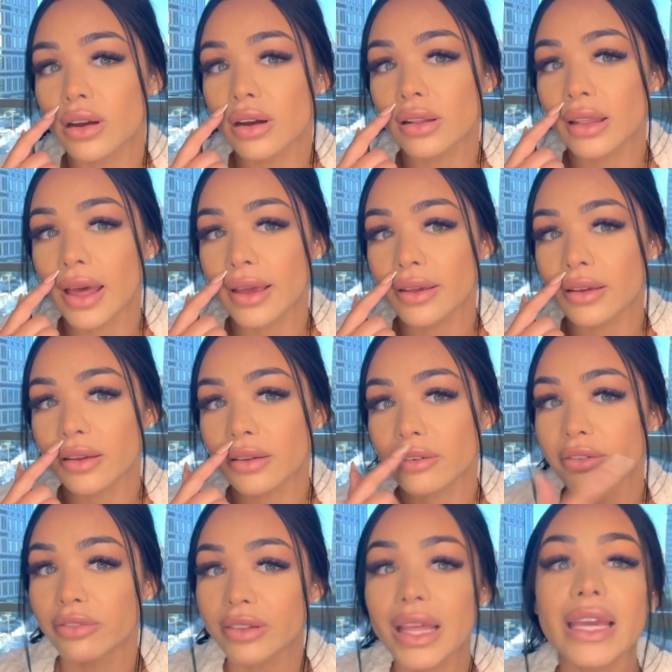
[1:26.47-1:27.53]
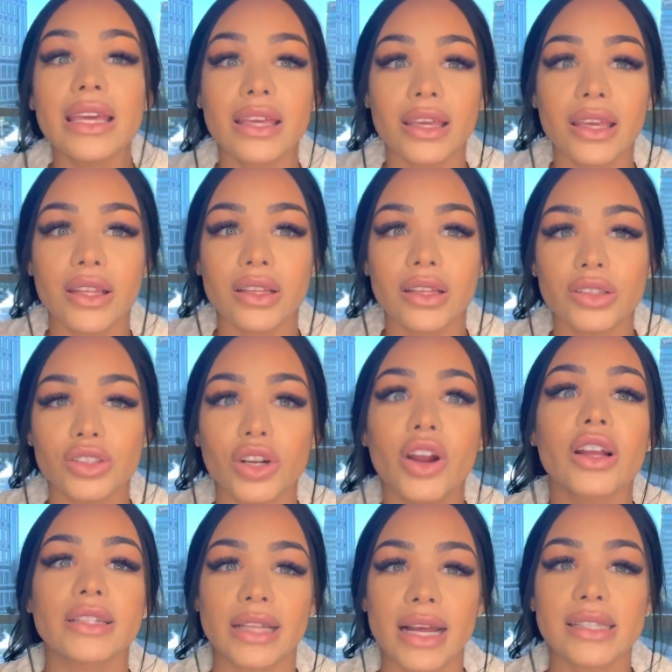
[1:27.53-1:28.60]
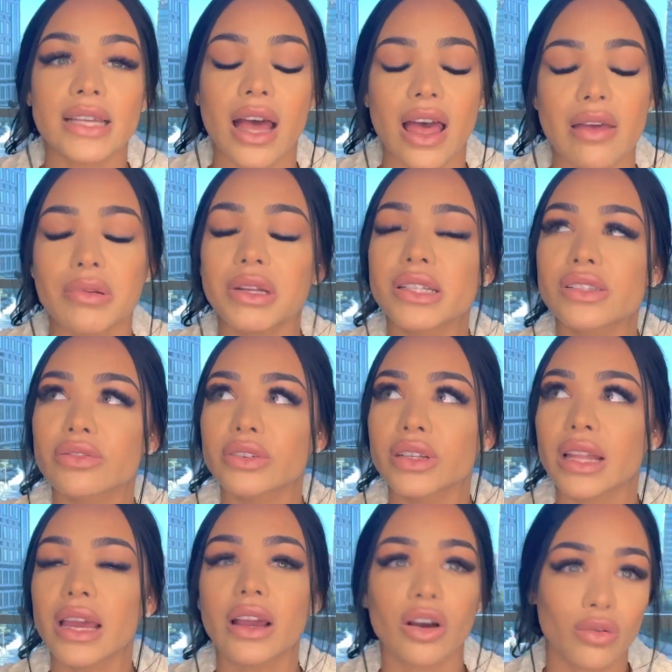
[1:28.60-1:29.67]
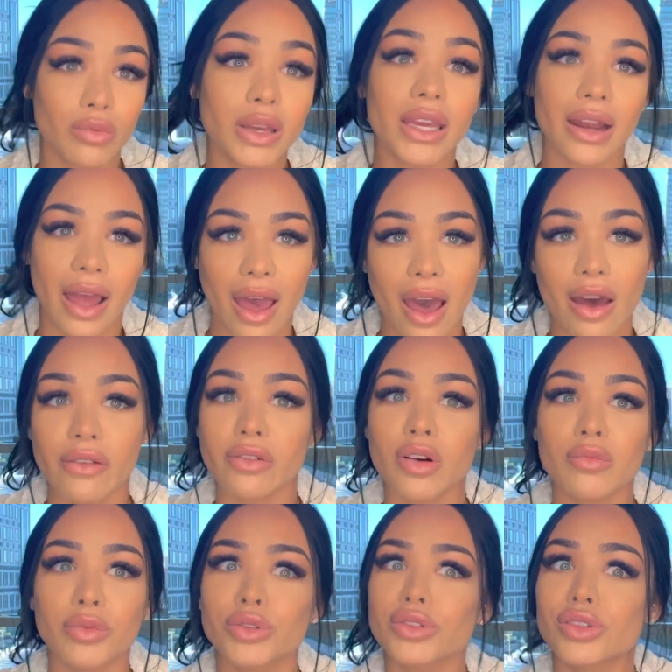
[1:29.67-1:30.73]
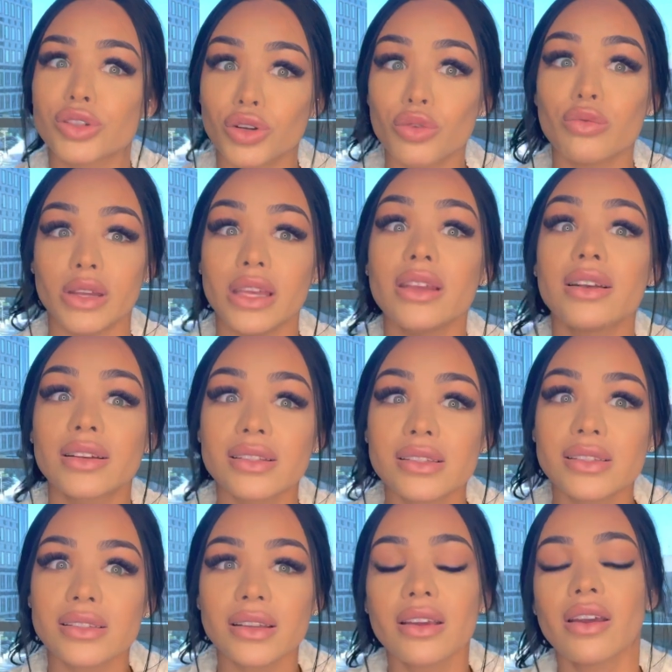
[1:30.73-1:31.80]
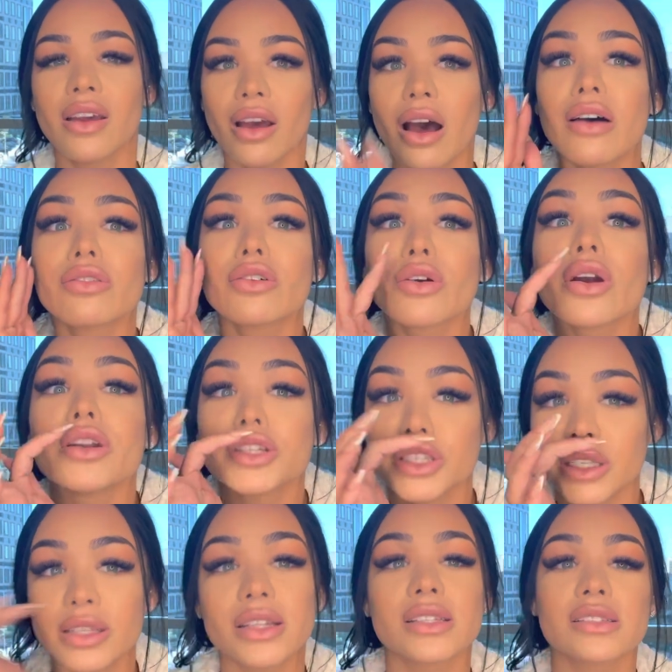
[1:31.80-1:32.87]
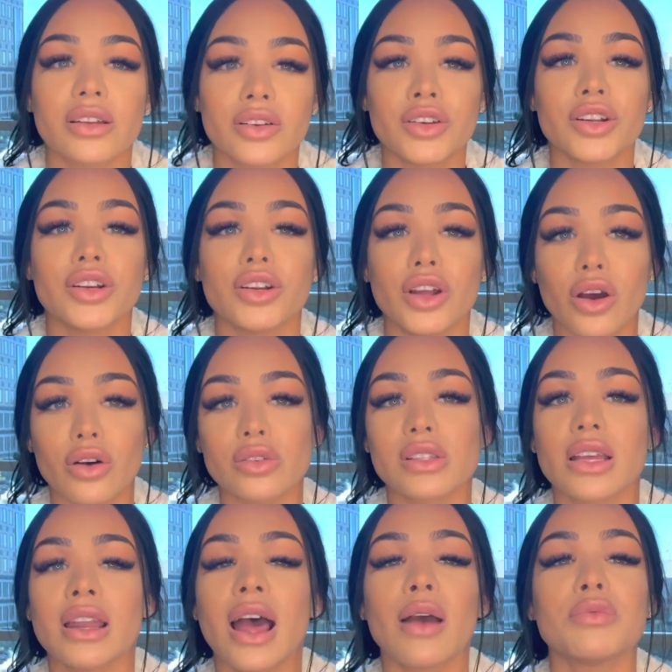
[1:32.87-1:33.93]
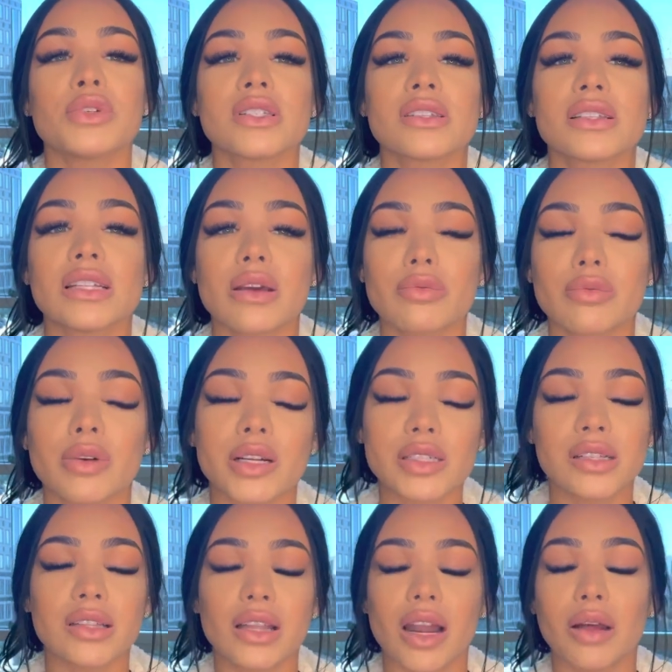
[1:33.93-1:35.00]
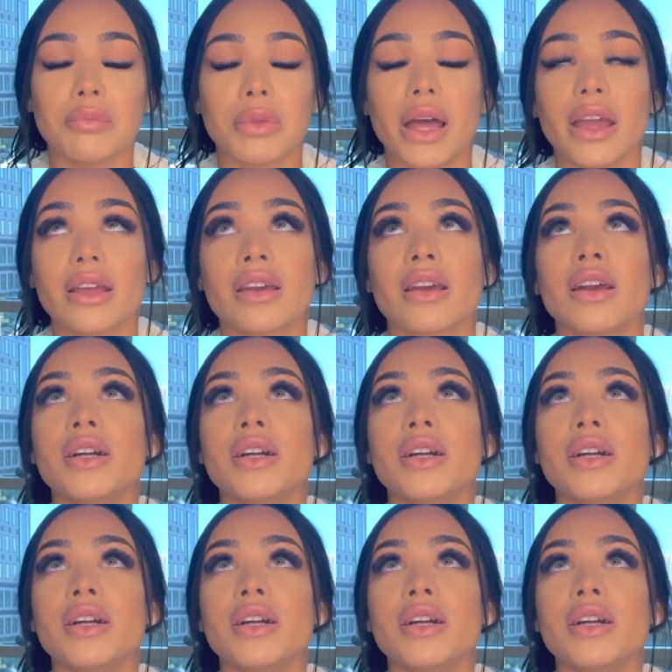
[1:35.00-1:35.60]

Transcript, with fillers: like flaky during that time. And it's for like a week and a half, almost two weeks of crunchiness under your nose. And I'm just the type of person that I'm like,